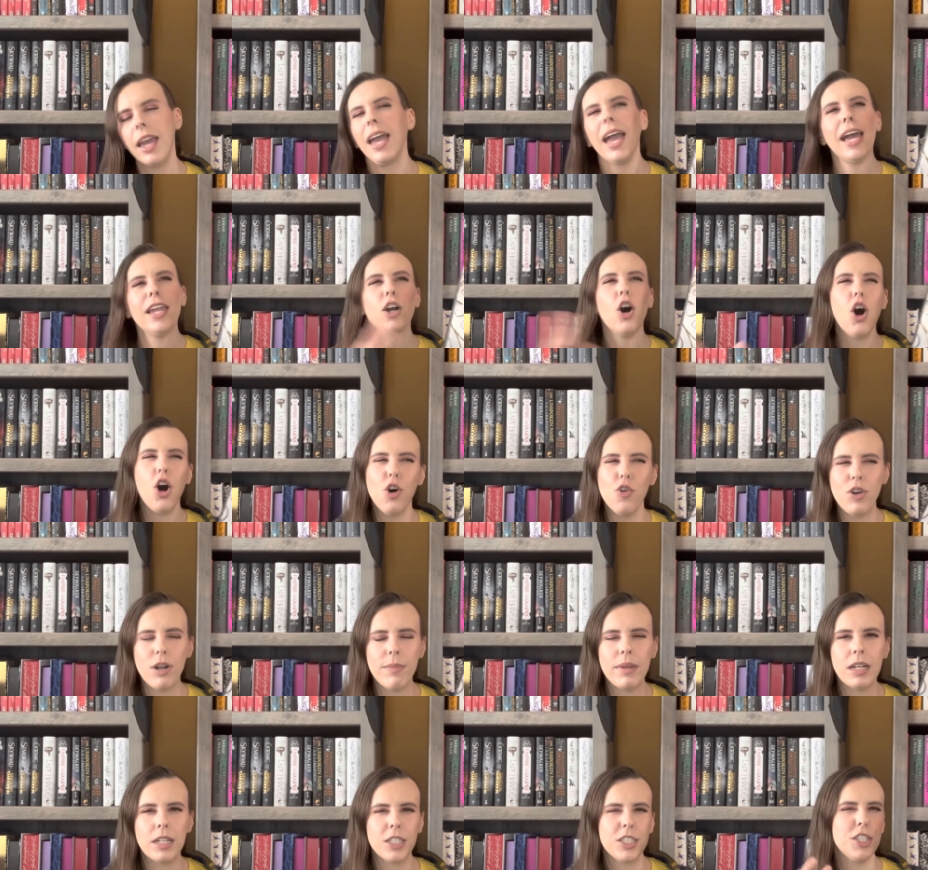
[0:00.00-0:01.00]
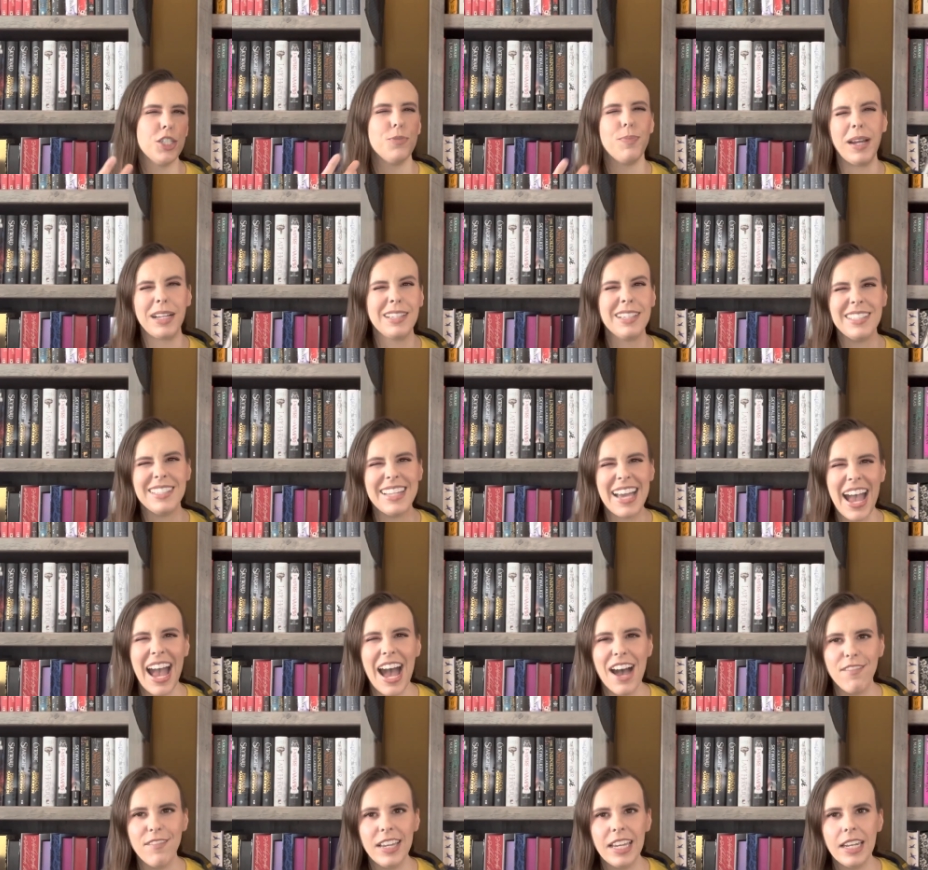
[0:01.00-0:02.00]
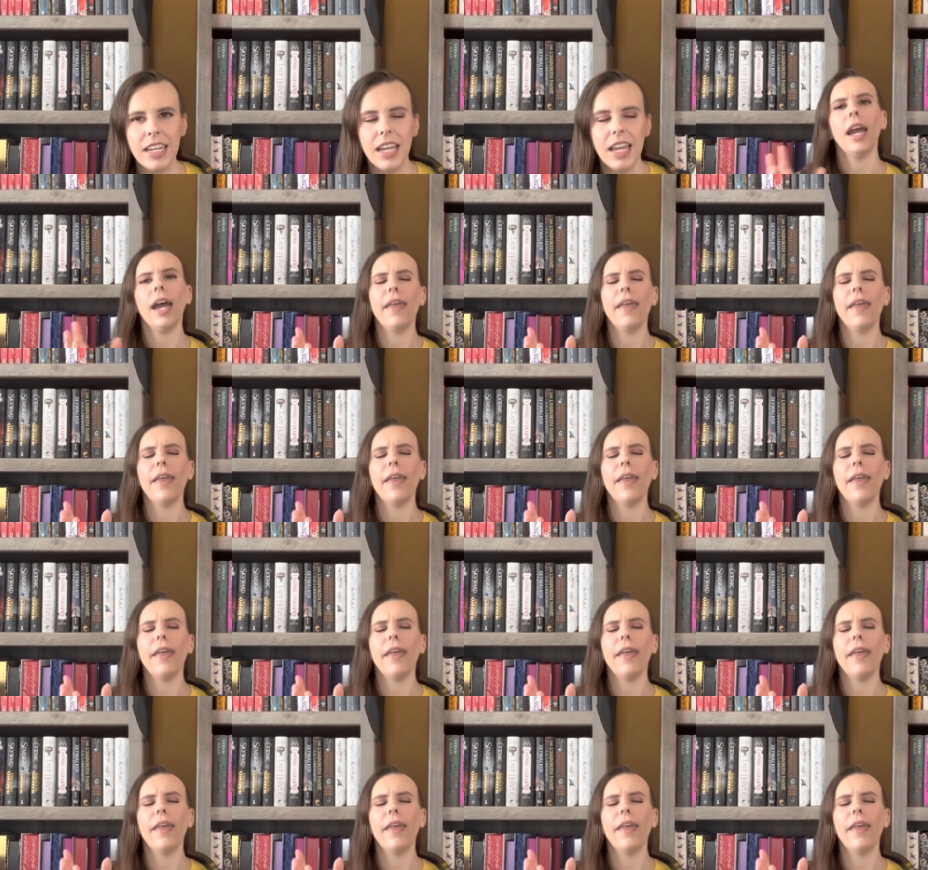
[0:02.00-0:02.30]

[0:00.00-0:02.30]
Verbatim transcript: and all women are suspected to have it.